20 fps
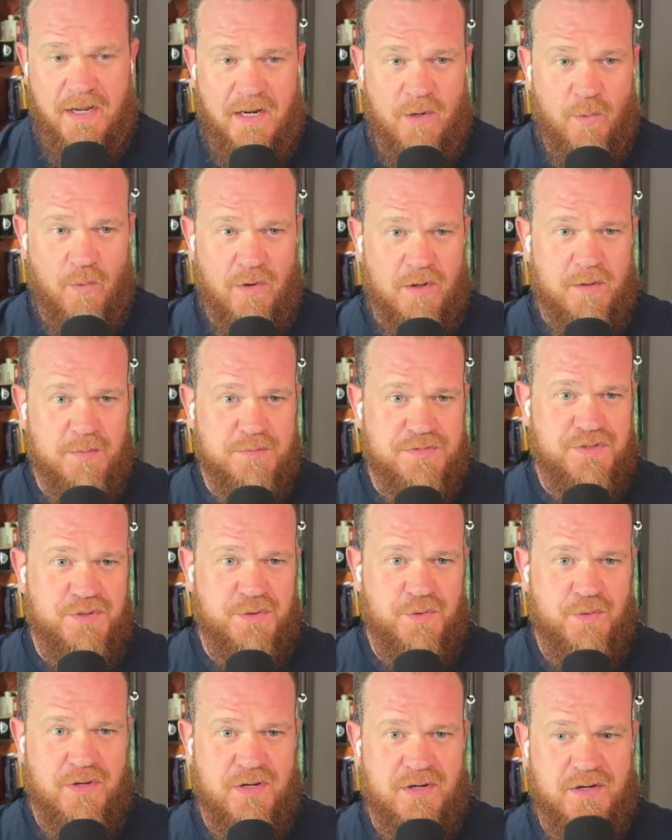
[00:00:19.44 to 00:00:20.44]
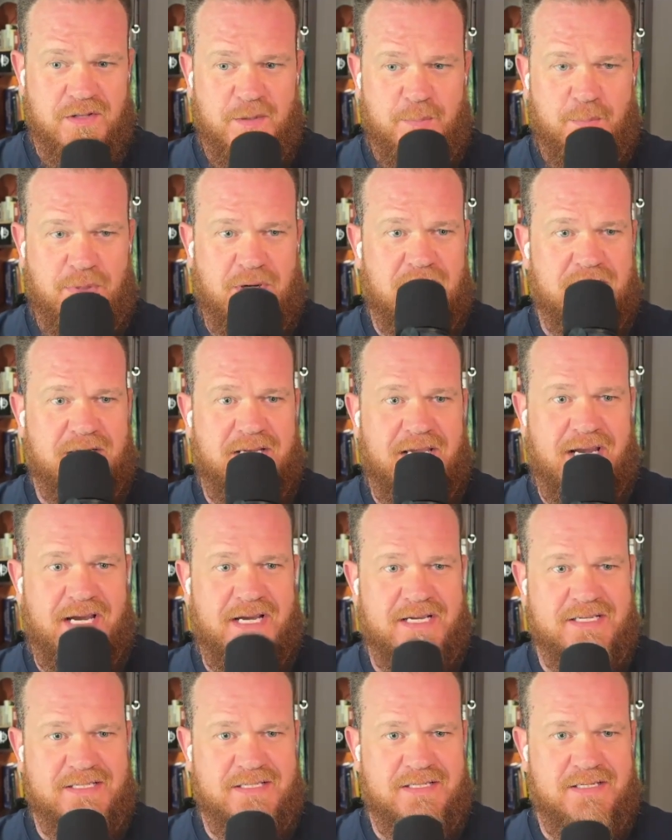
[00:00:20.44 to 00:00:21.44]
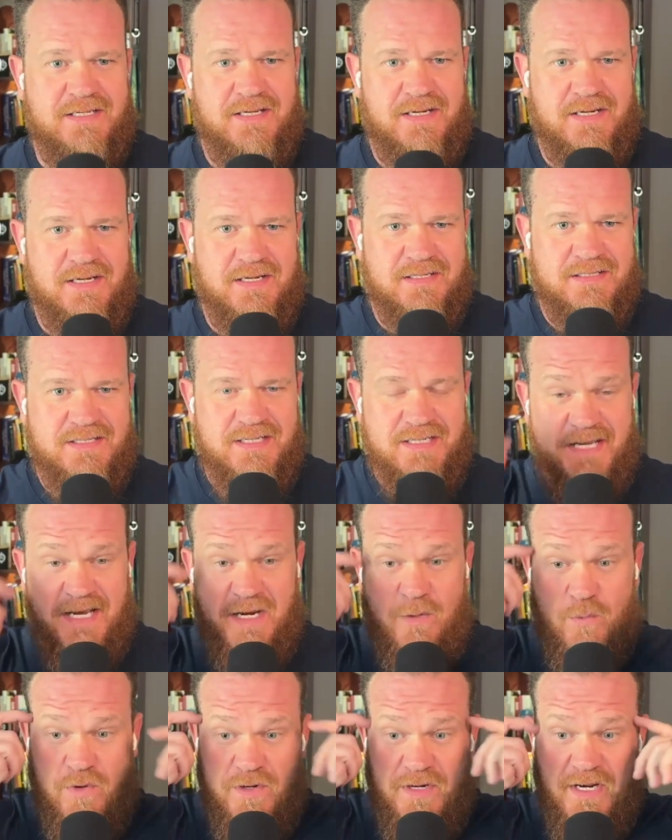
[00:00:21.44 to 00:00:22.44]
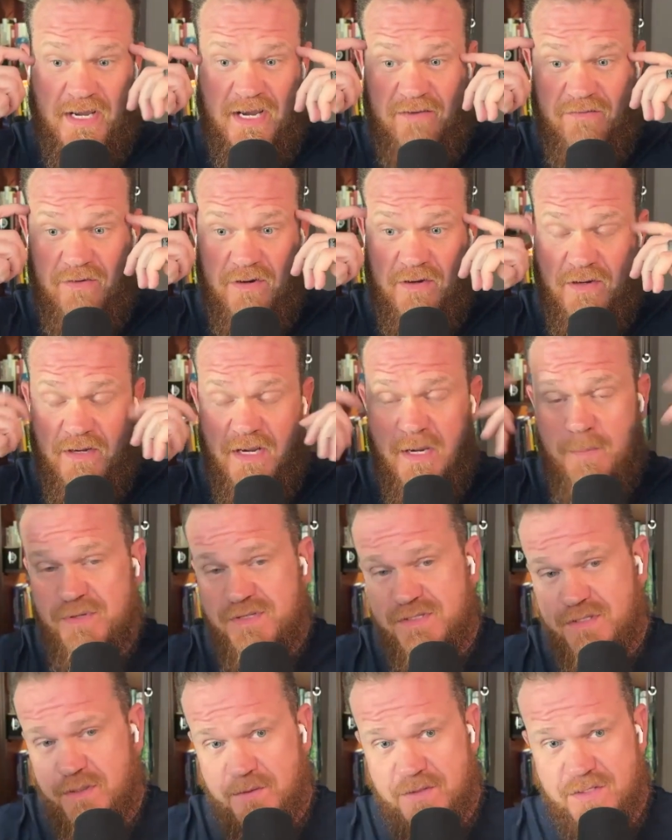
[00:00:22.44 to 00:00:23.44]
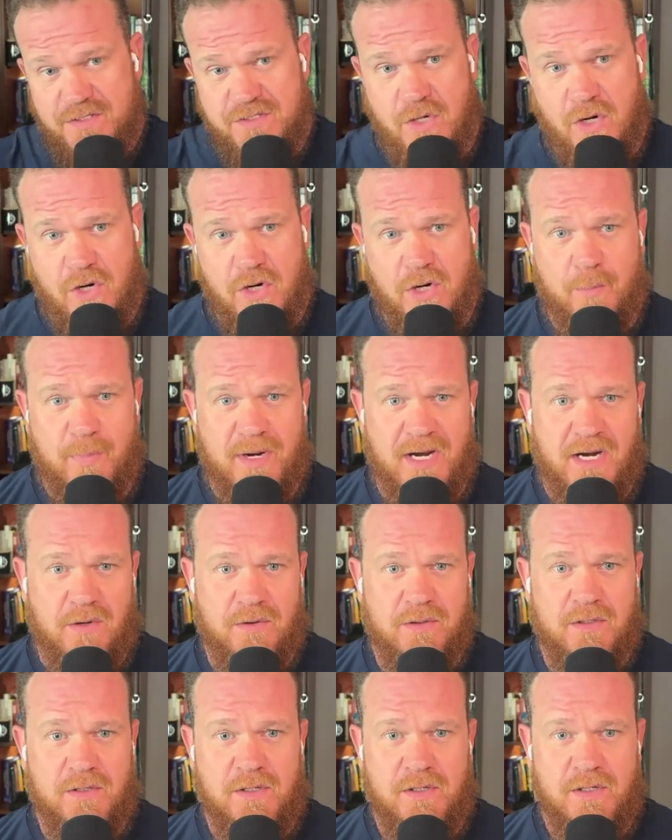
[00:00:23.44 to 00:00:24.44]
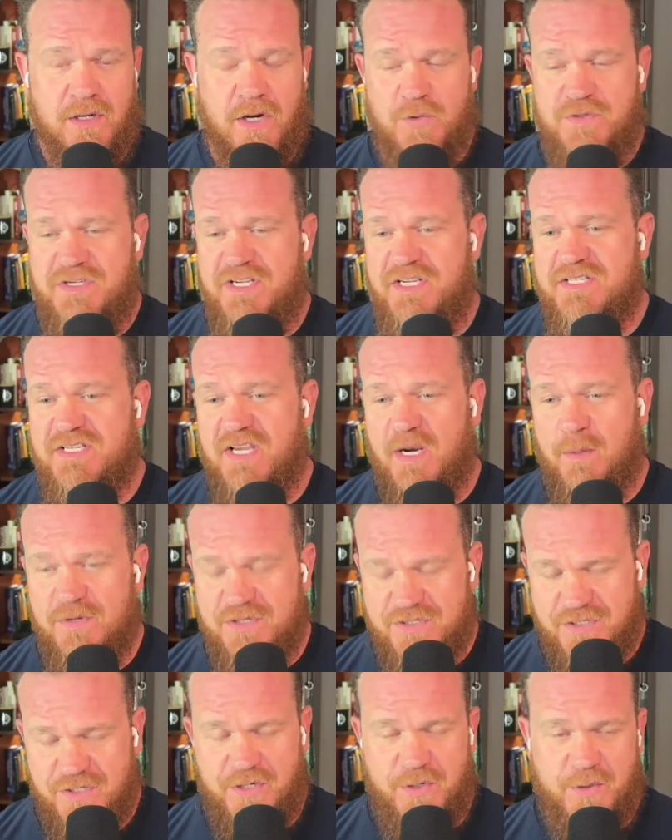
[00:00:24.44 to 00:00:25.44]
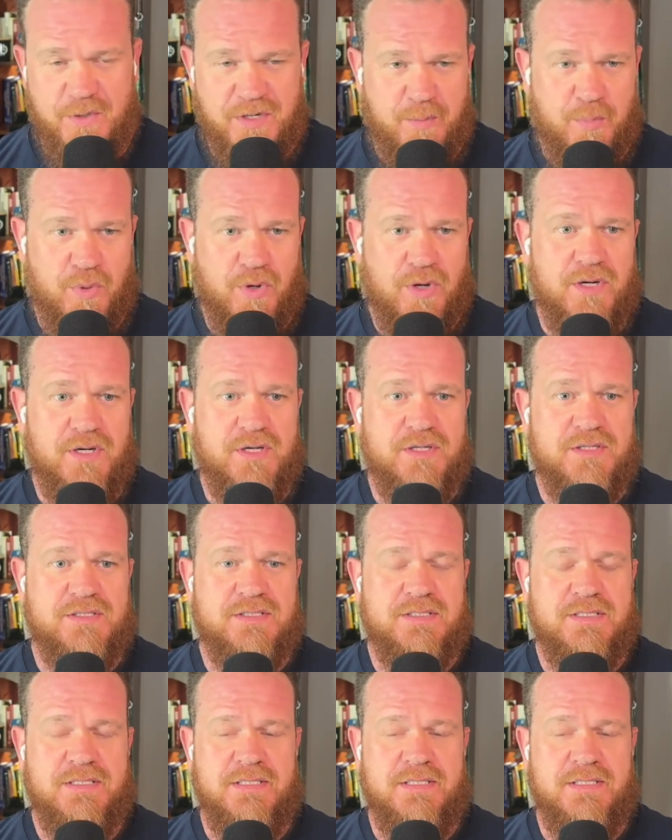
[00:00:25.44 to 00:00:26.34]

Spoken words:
welcome to the podcast. Today I wanted to have an episode to talk about OT cybersecurity products.